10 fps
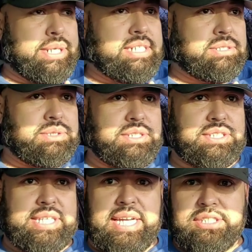praying to the
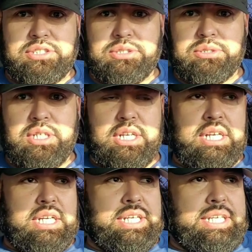statue
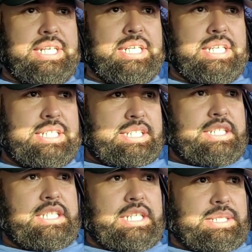
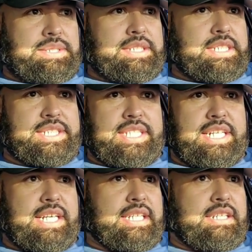and I was just
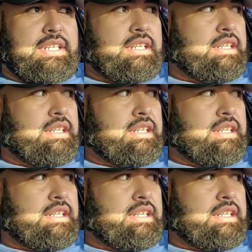like,